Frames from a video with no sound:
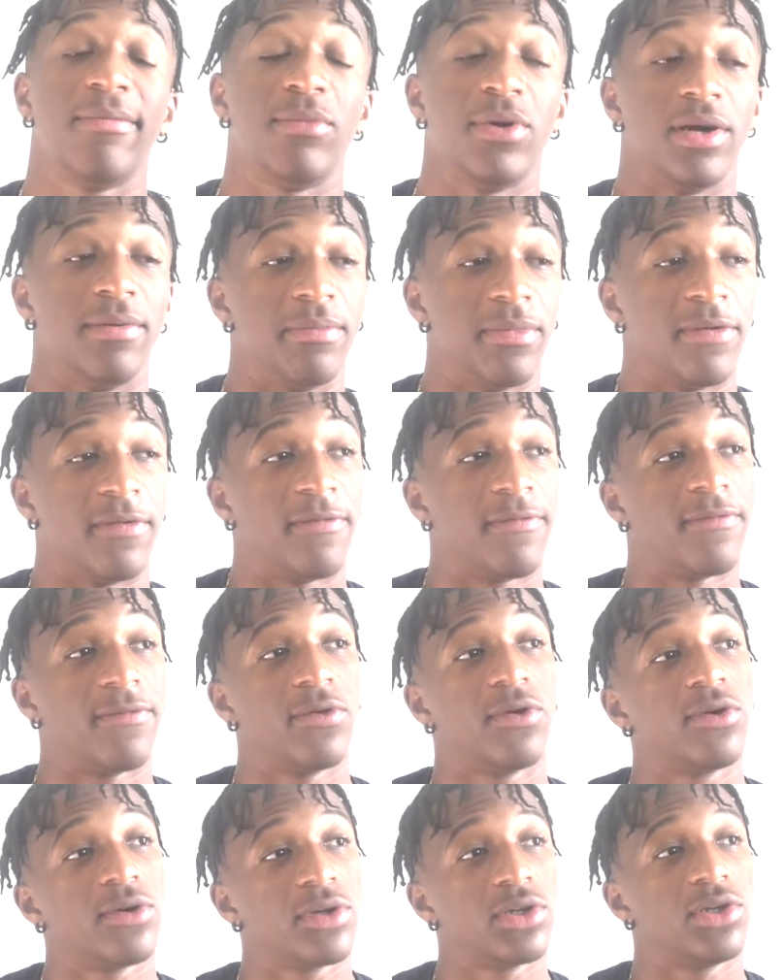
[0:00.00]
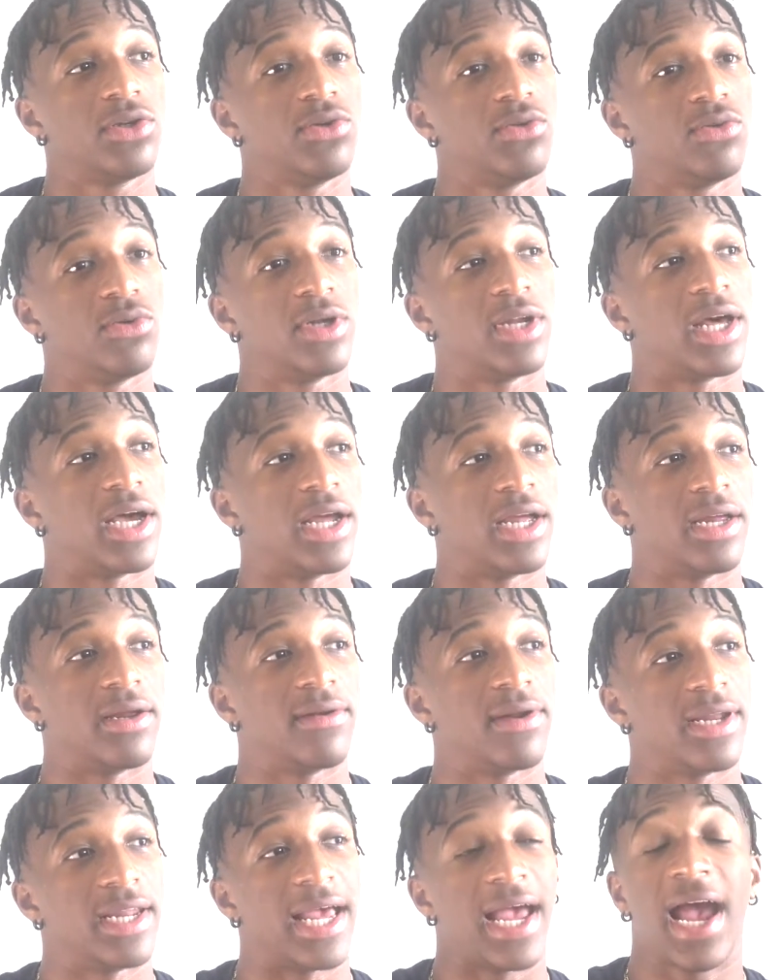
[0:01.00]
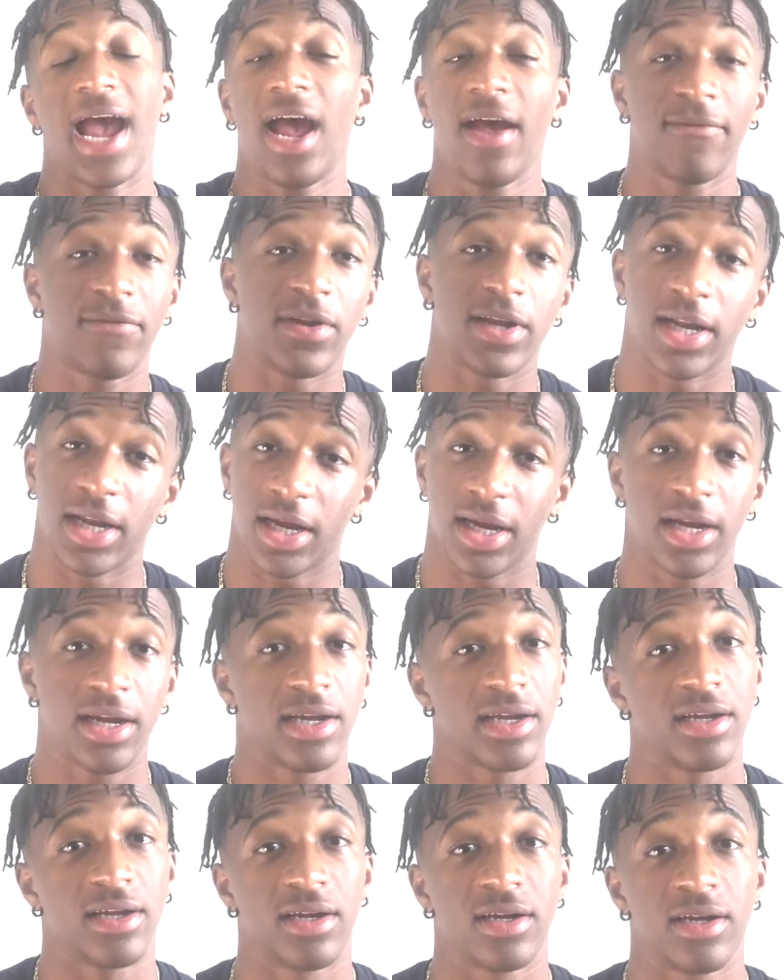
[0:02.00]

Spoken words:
But before you, like, and then after that,